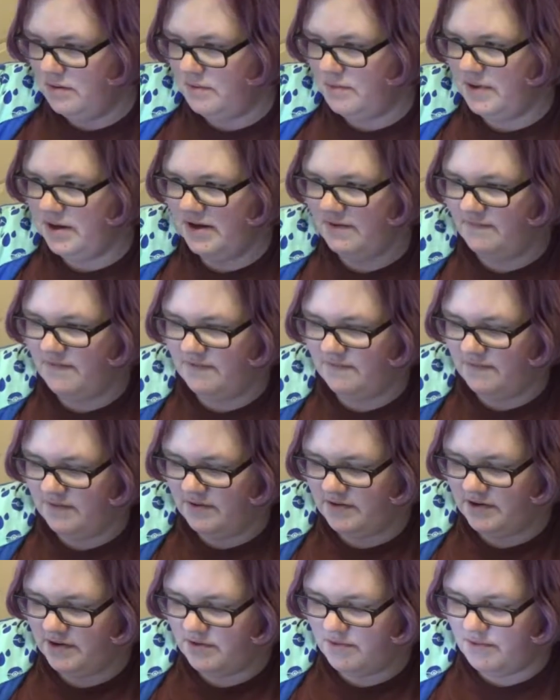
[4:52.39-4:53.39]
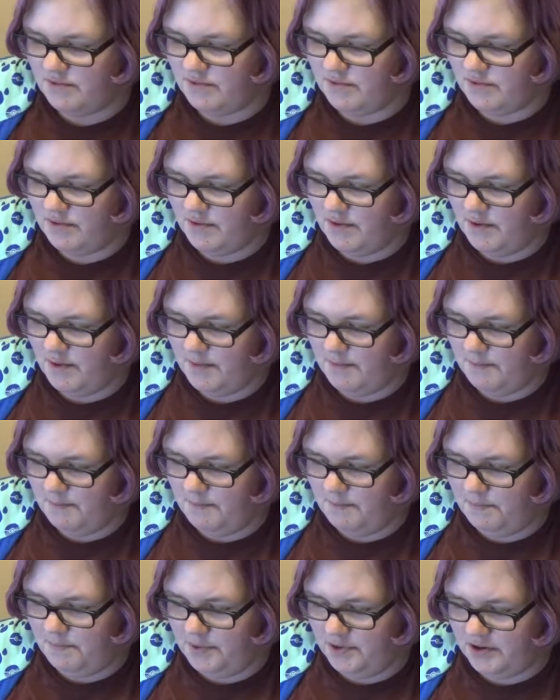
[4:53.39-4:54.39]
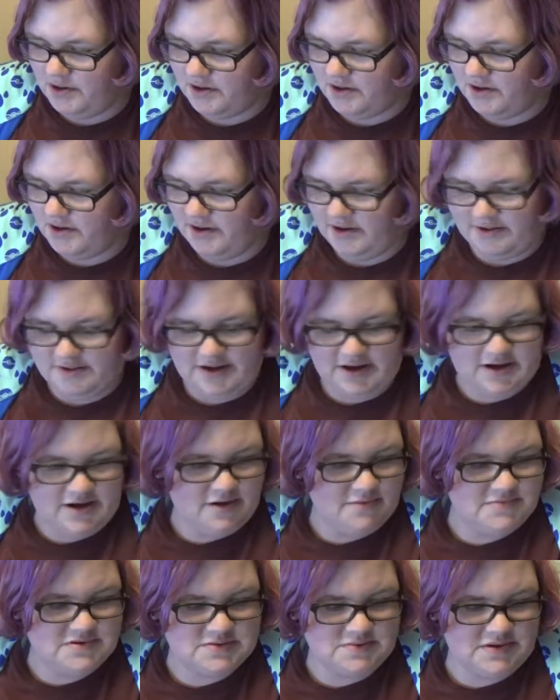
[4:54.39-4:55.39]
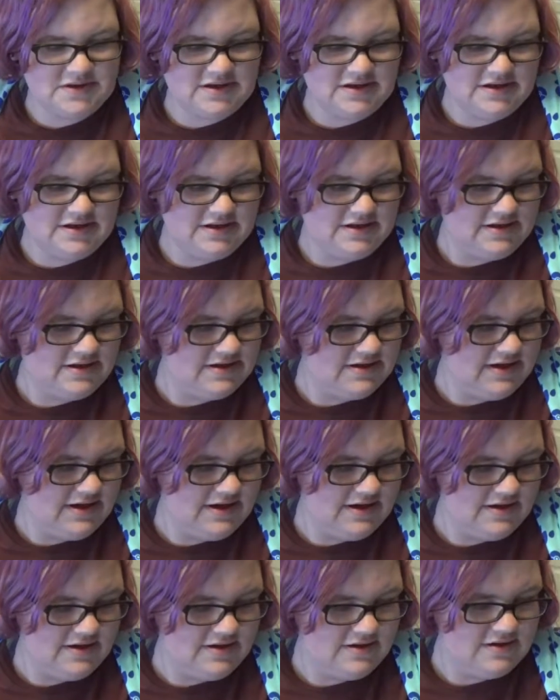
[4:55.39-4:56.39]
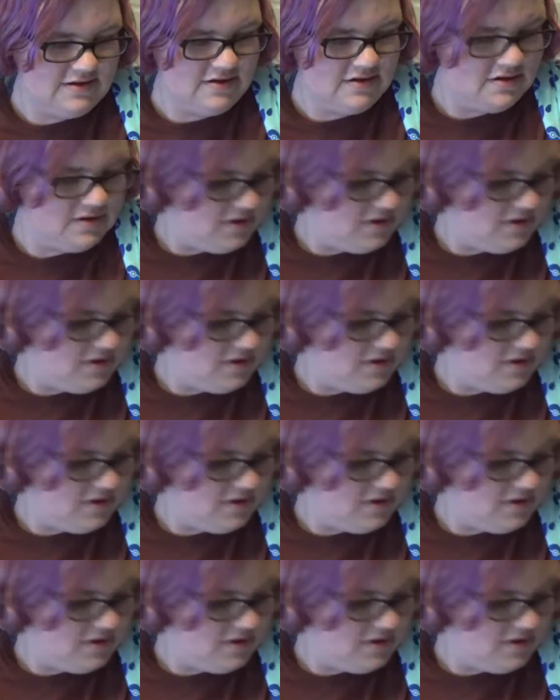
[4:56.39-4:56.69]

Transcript: we have a very cool book that comes with it. And